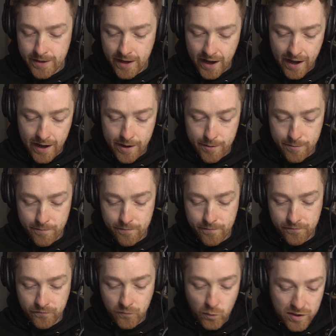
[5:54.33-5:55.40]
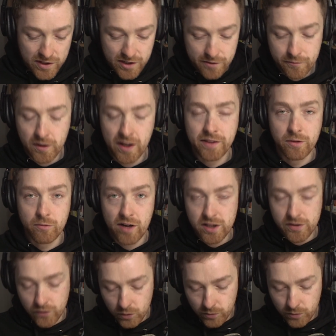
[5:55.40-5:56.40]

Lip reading: we can deflate the reservoir,